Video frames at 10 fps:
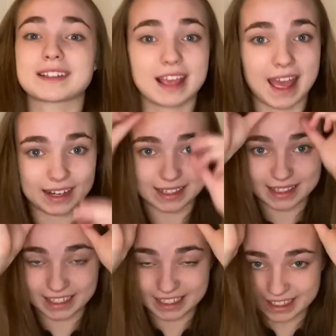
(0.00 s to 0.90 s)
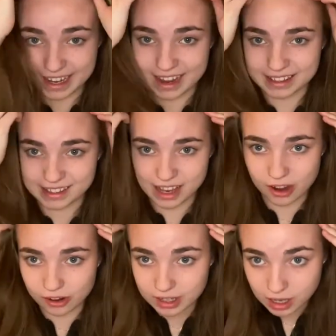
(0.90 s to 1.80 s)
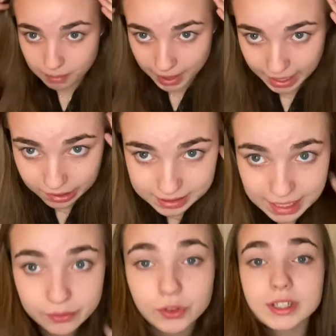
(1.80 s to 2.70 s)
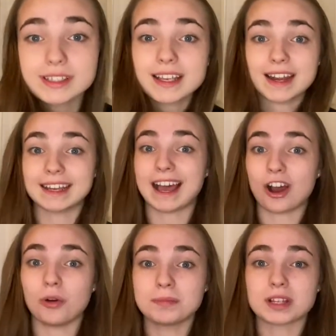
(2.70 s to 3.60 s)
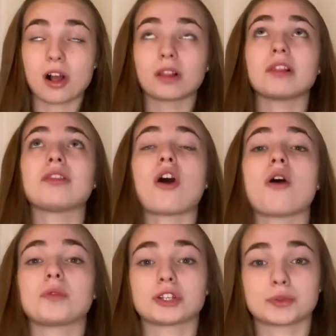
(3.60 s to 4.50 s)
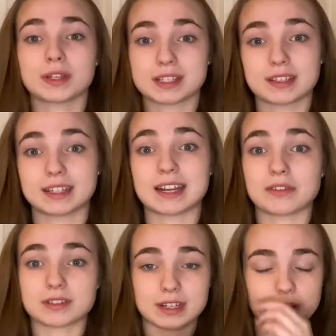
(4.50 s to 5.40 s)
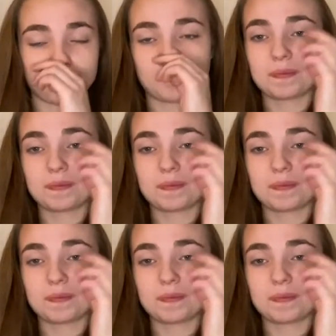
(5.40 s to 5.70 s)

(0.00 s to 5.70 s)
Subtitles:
and it's the end of the day, so my hair is kind of greasy and it helps a lot when you're doing slick down stuff.